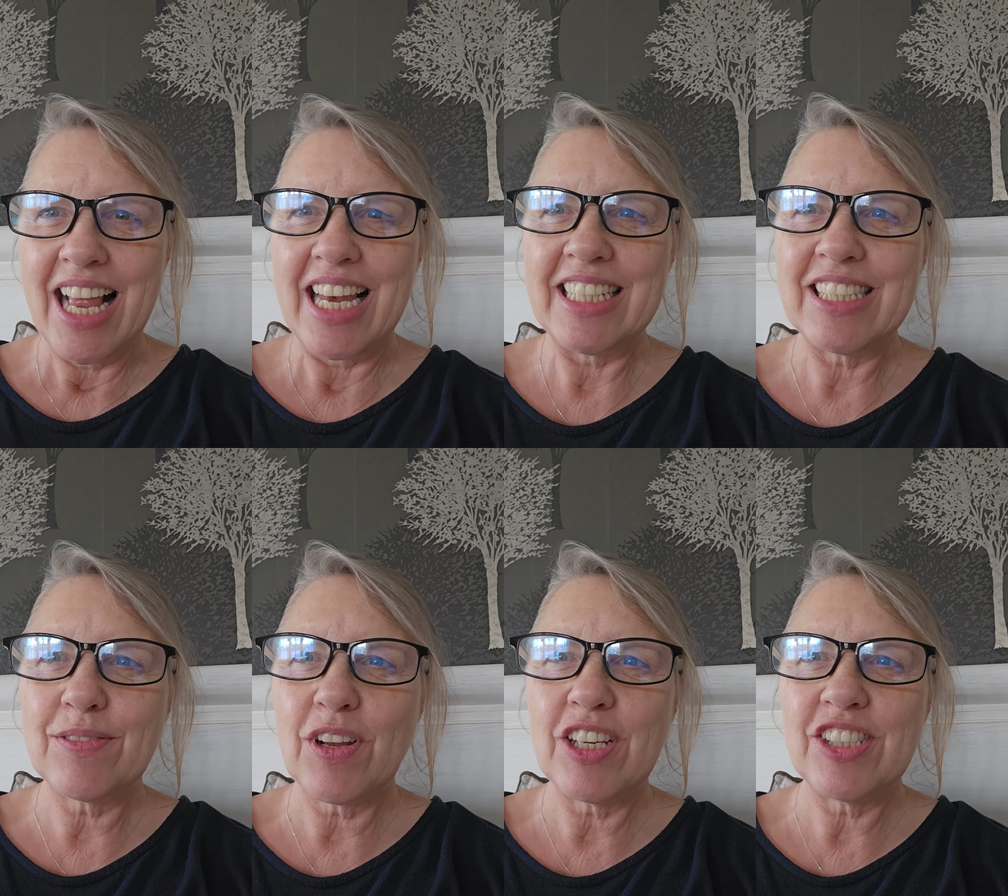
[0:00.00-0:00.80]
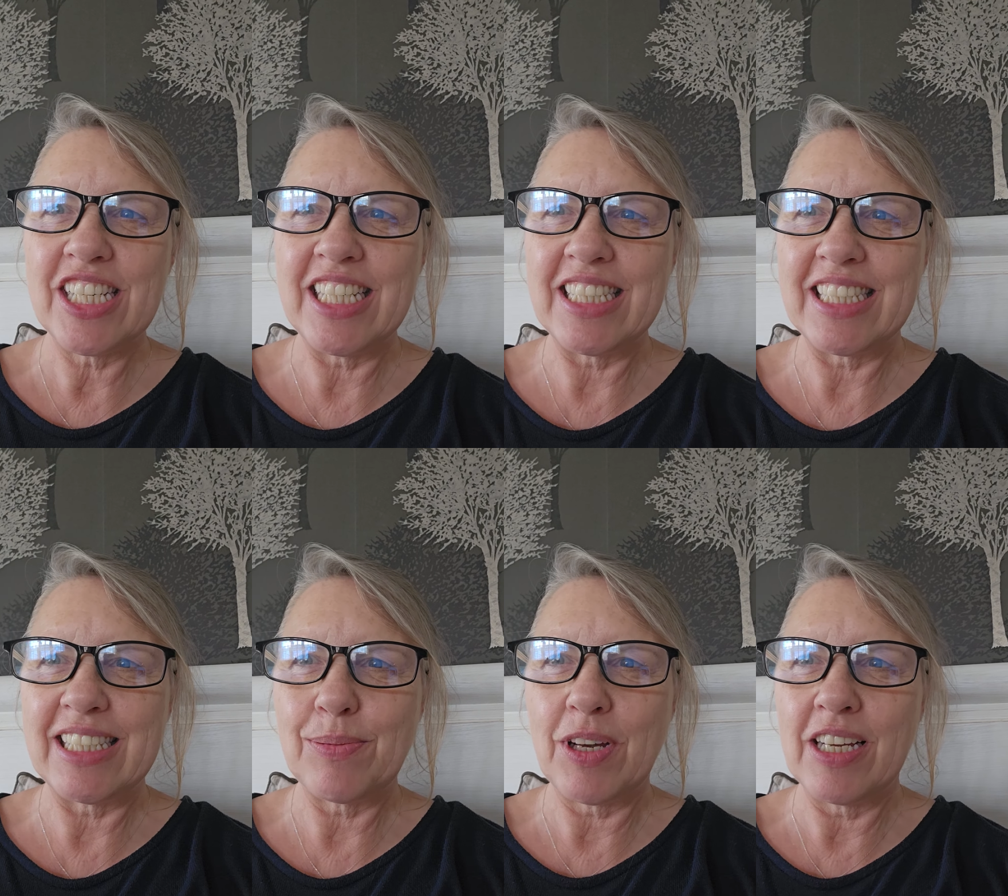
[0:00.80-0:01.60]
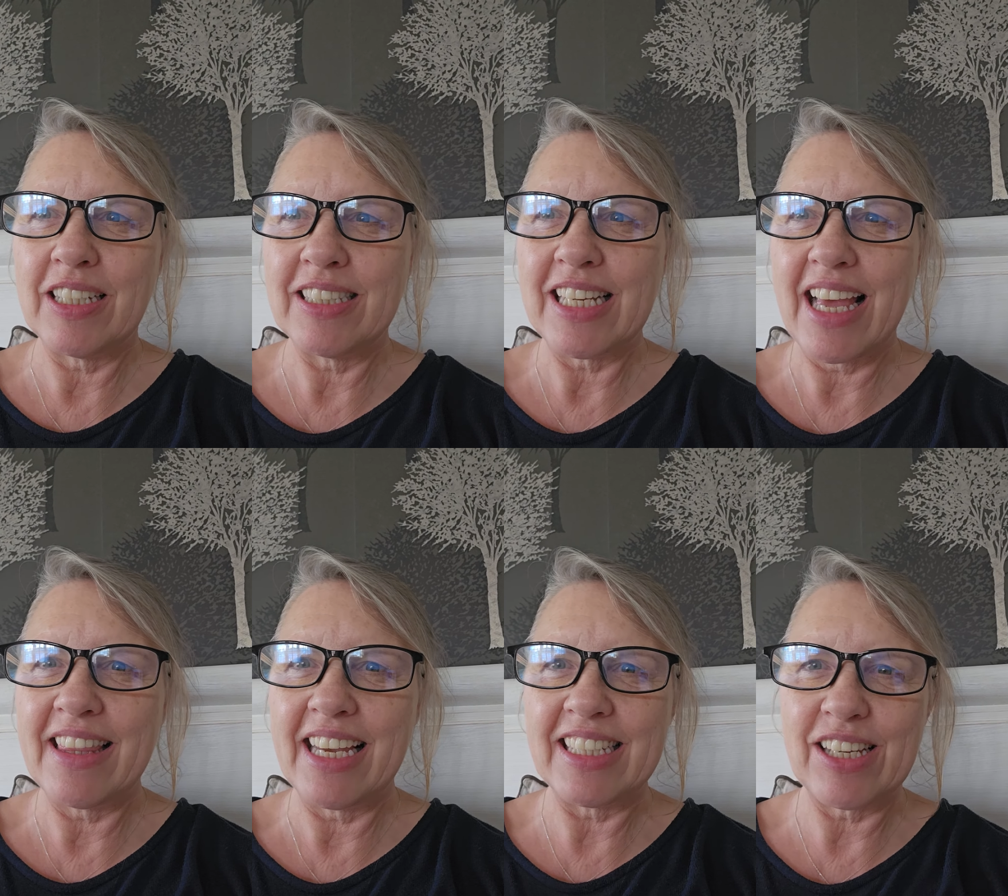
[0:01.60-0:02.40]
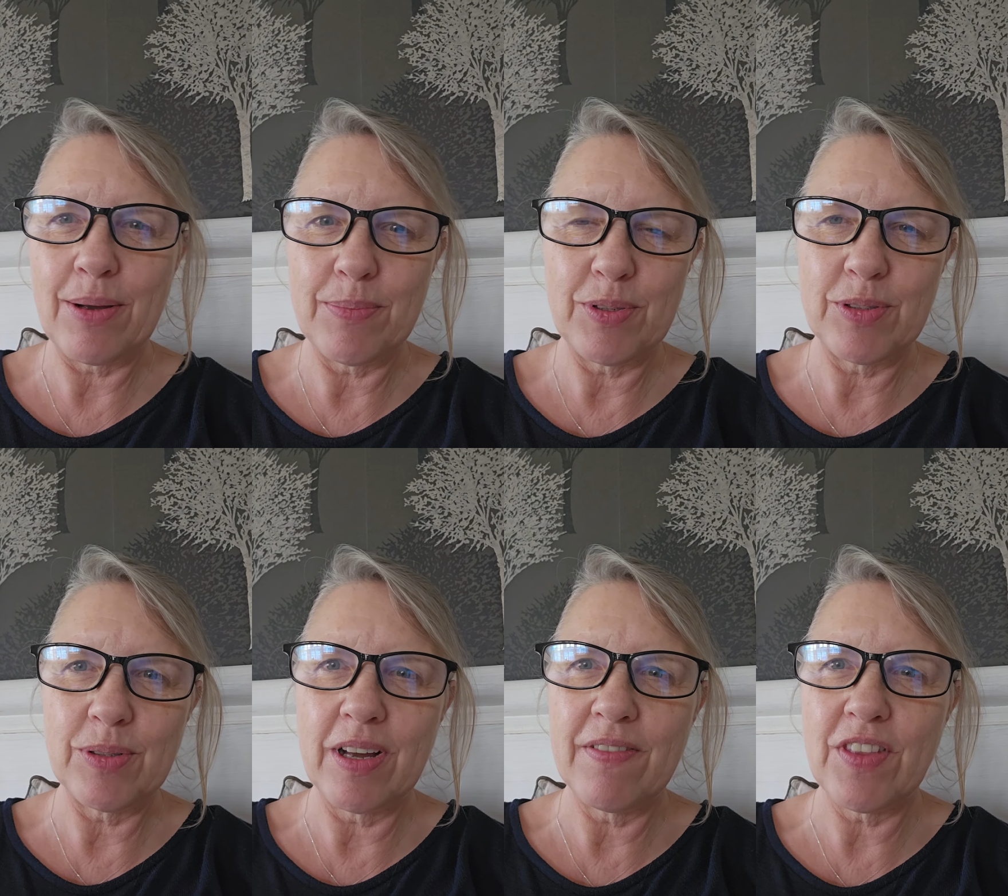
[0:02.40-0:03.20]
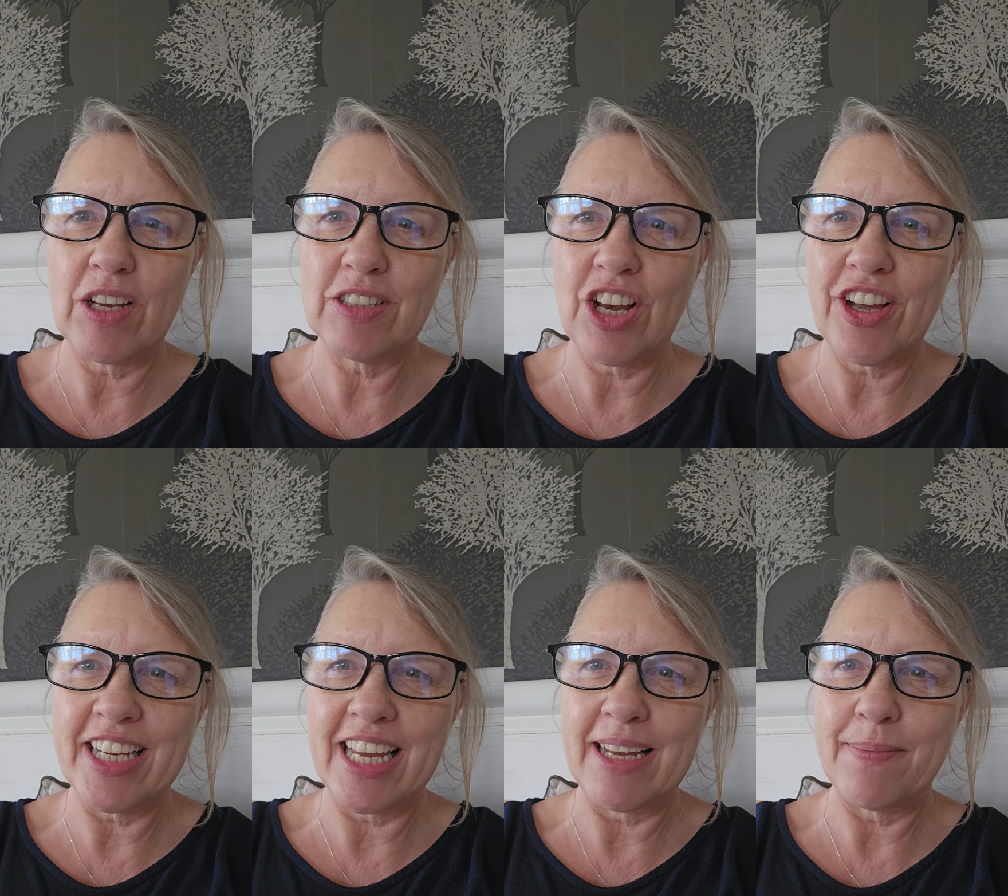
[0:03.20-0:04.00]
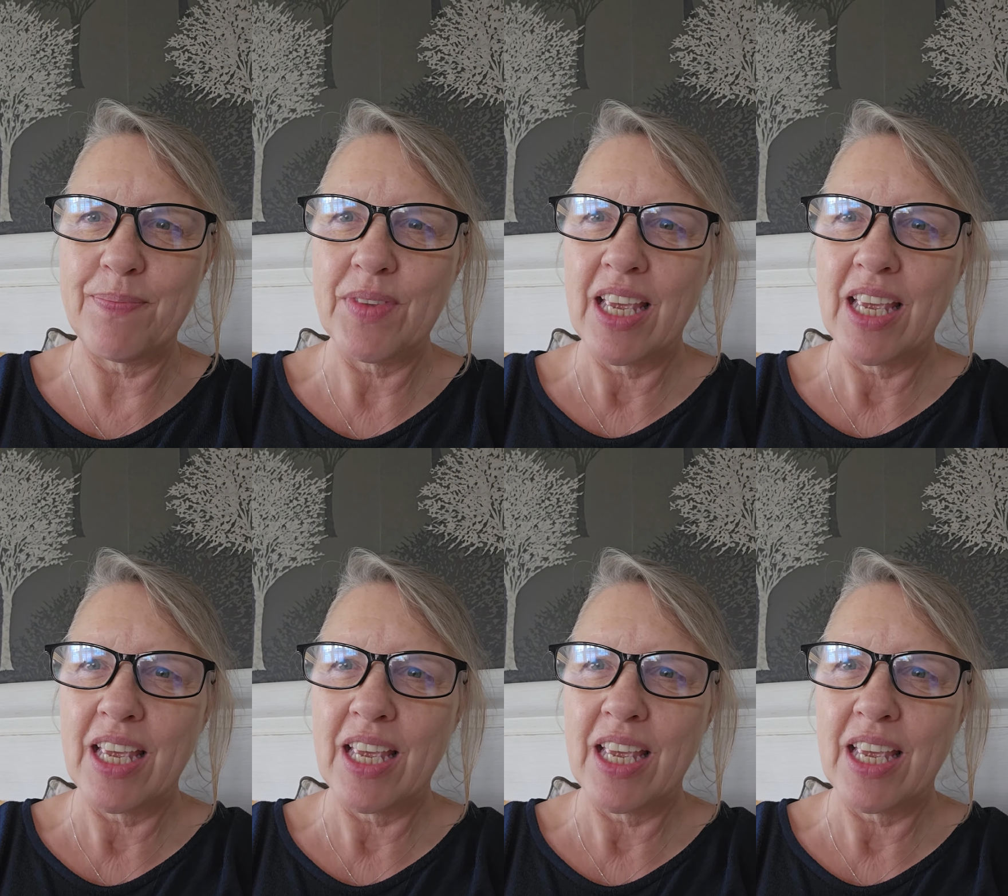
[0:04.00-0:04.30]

Let us follow Jesus' words and the example of those like him